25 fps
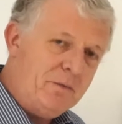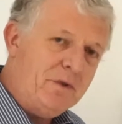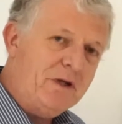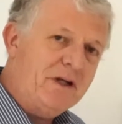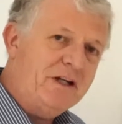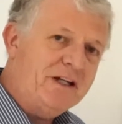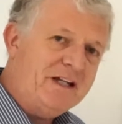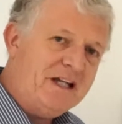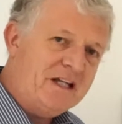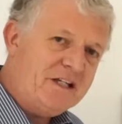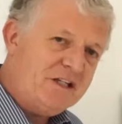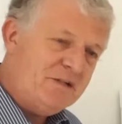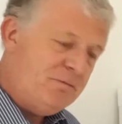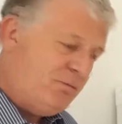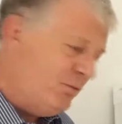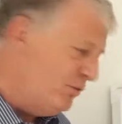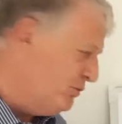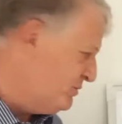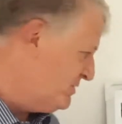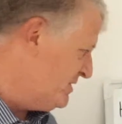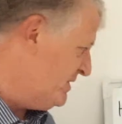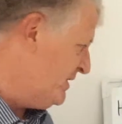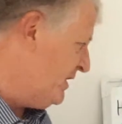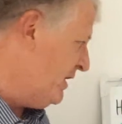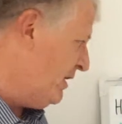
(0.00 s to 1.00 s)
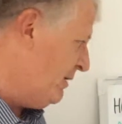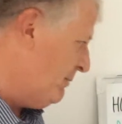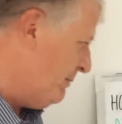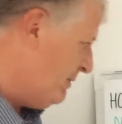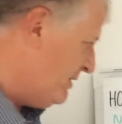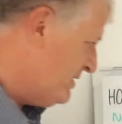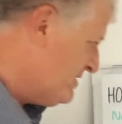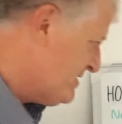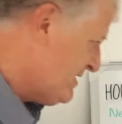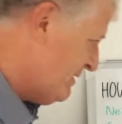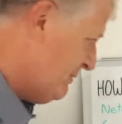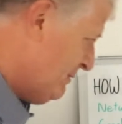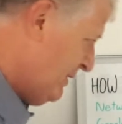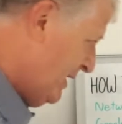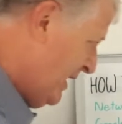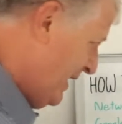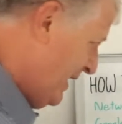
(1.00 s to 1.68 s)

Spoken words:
we're going to get you boosted up. So